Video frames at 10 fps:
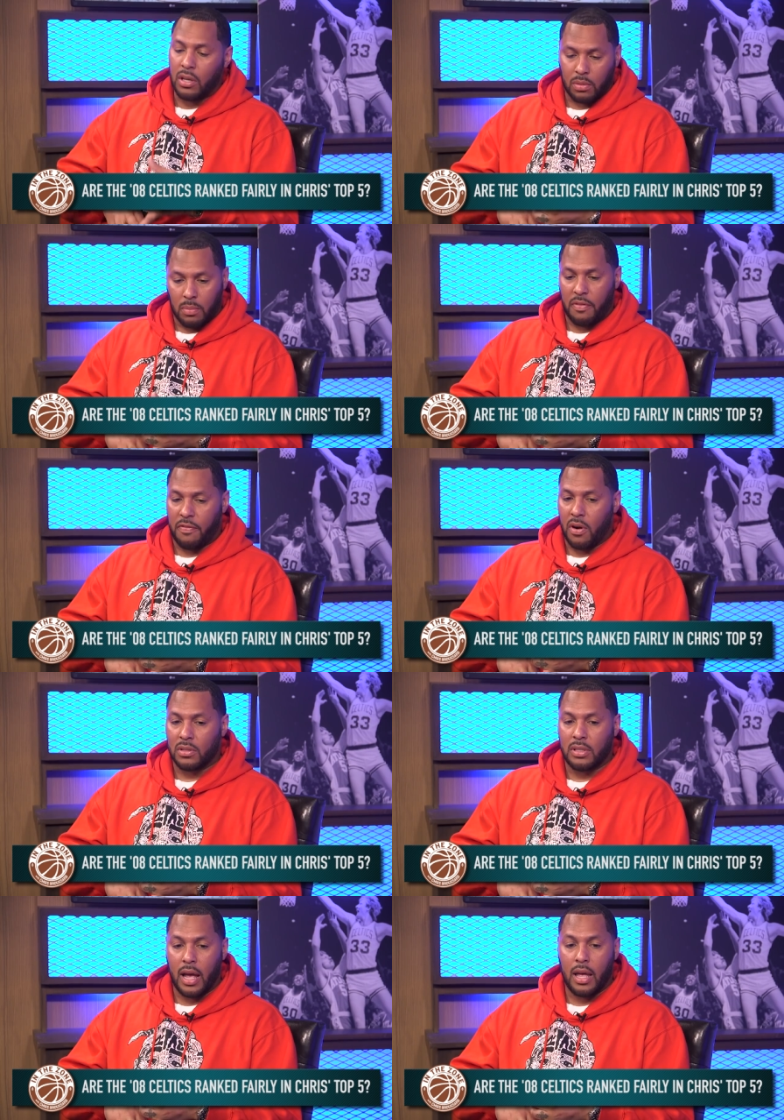killed them the
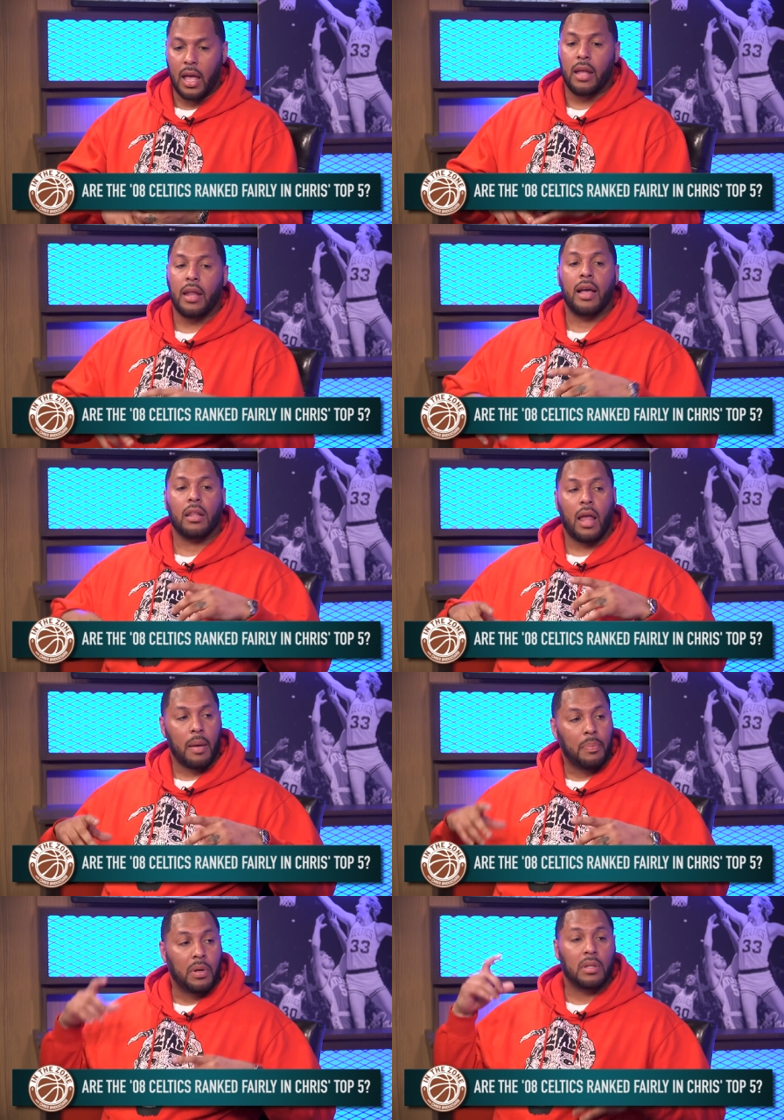first day, and that
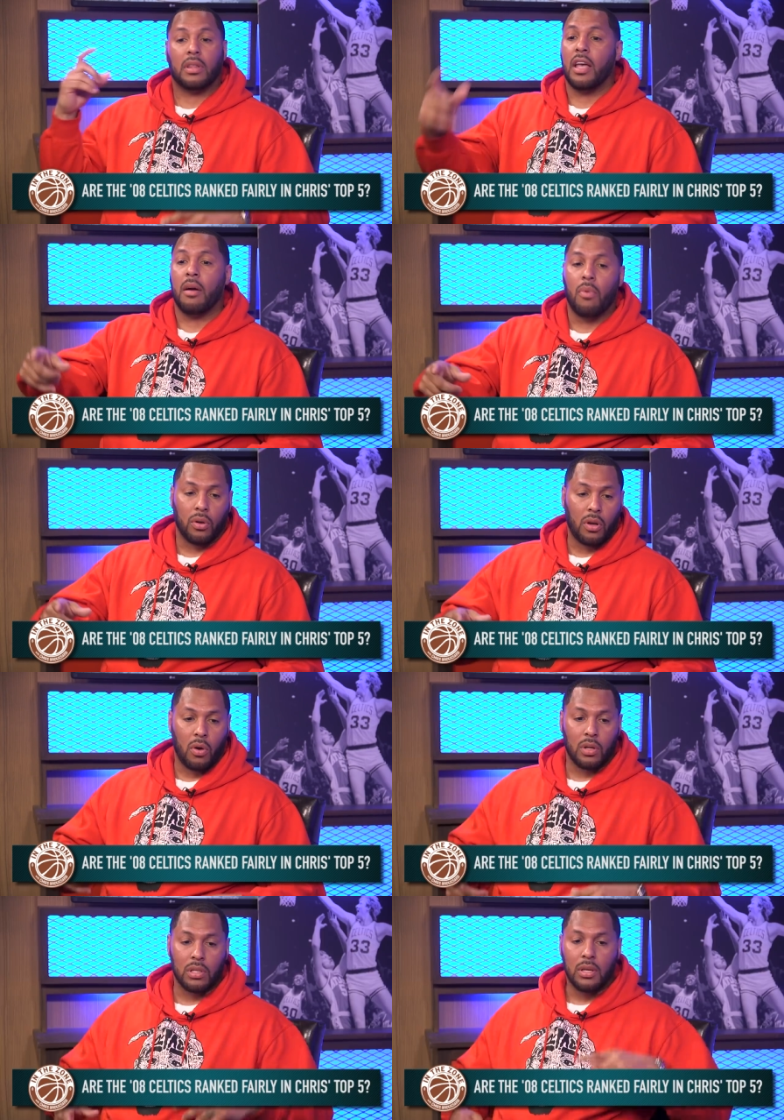like put them on
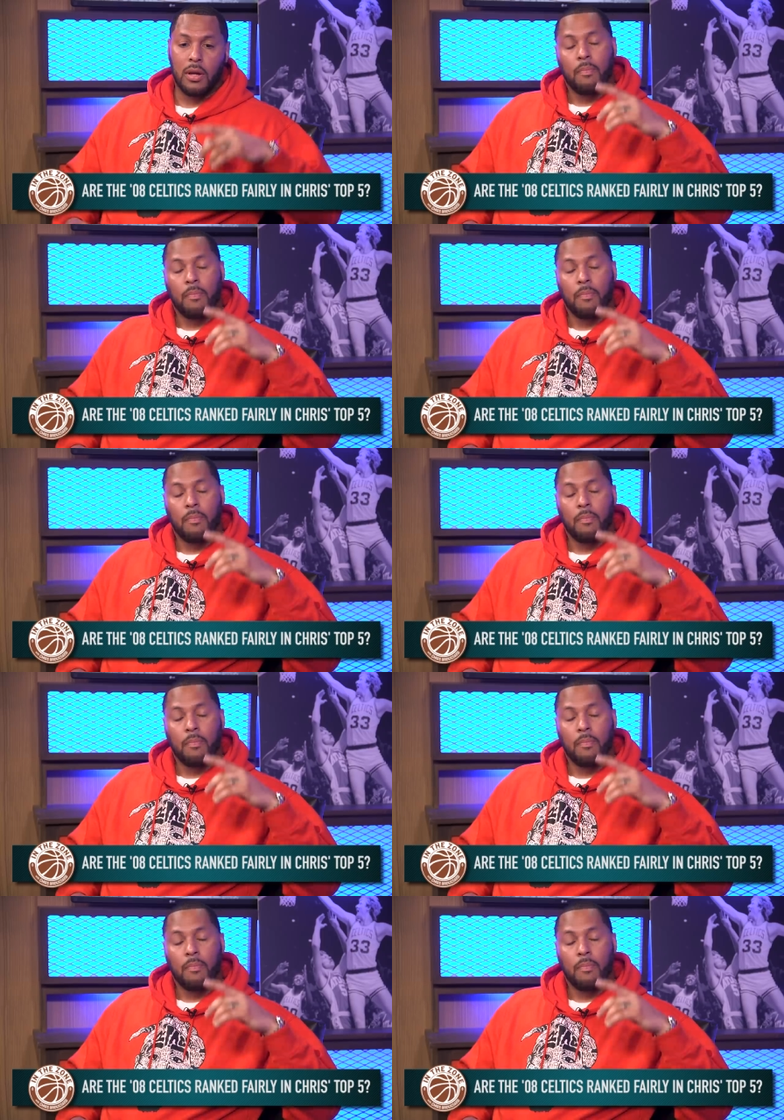notice.